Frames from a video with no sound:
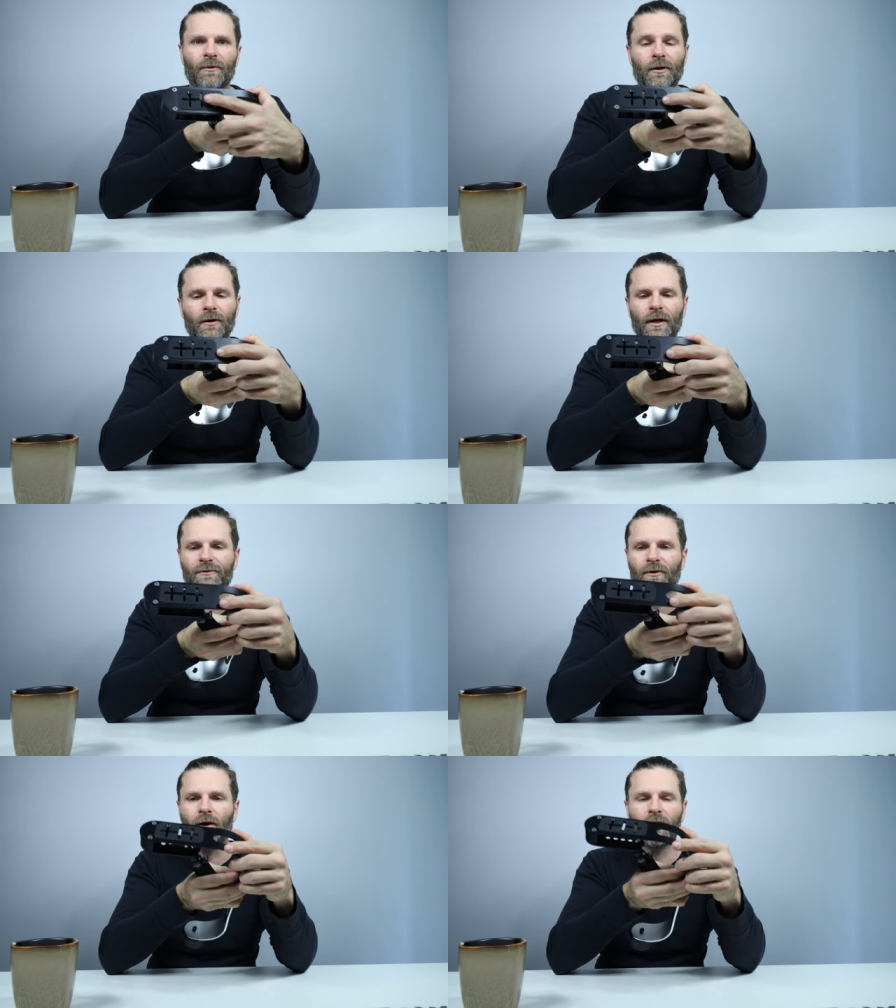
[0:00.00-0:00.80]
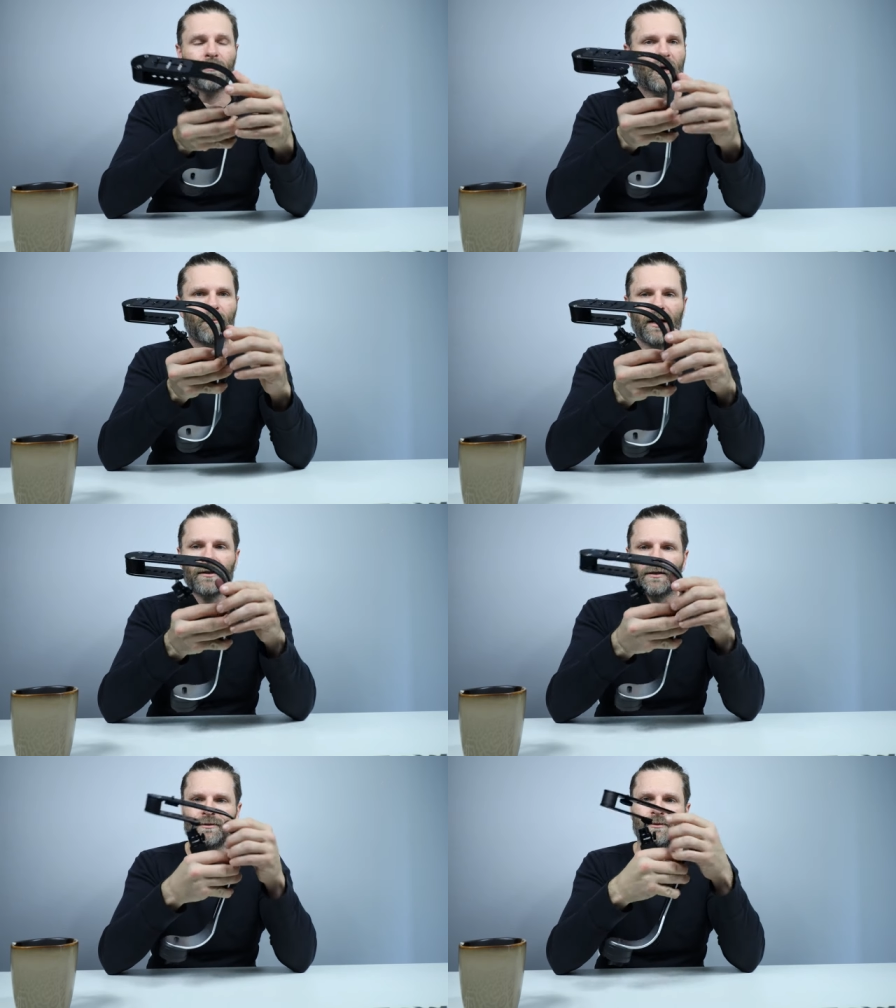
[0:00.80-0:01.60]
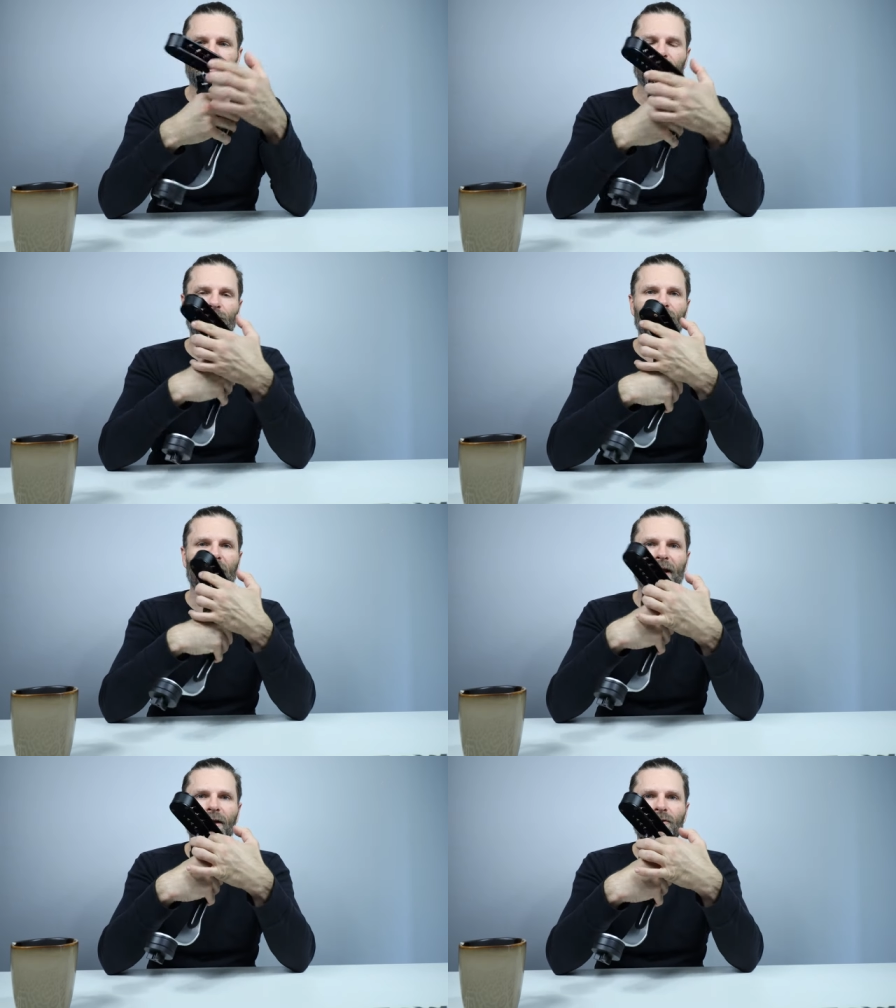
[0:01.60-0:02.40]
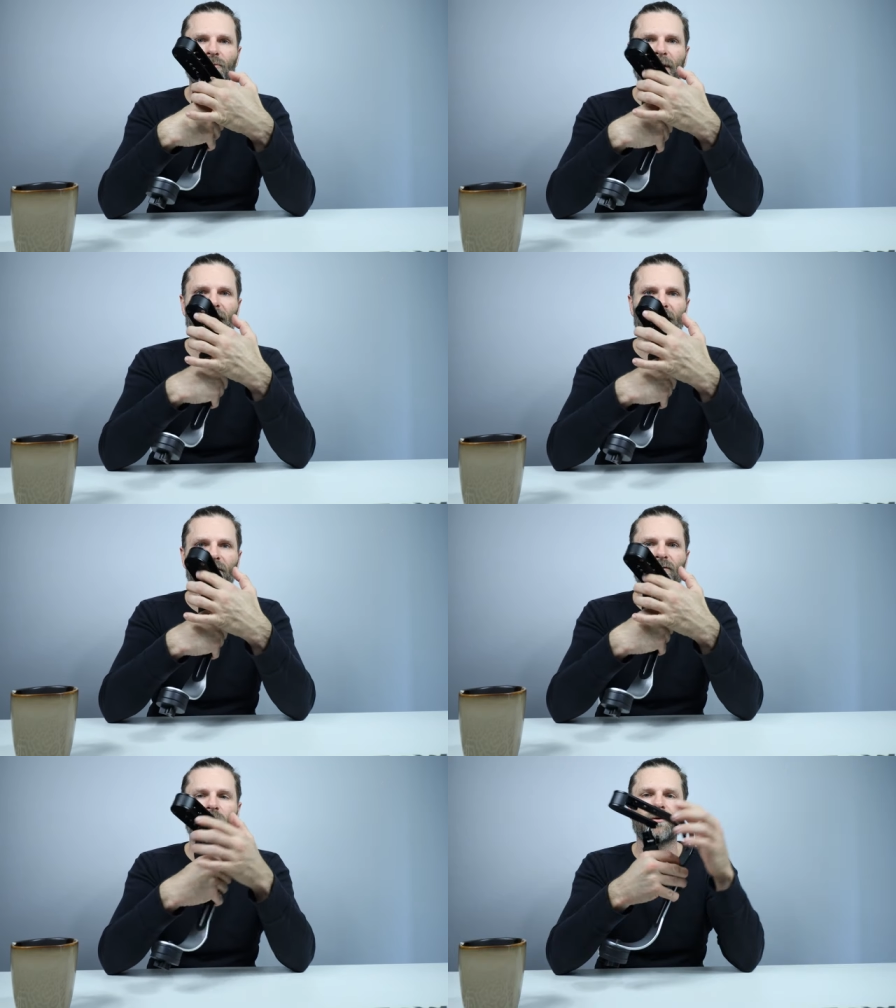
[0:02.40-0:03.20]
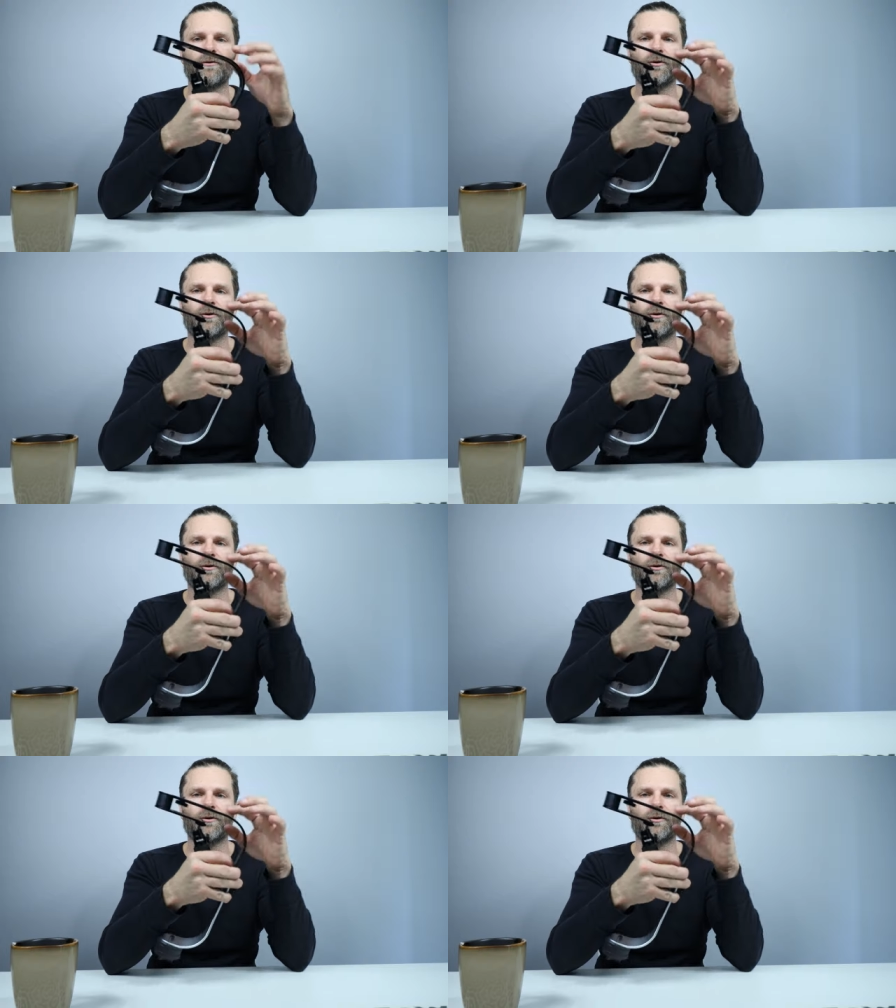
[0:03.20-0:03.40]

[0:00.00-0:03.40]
It's all about balance. You can move the handle back and forth.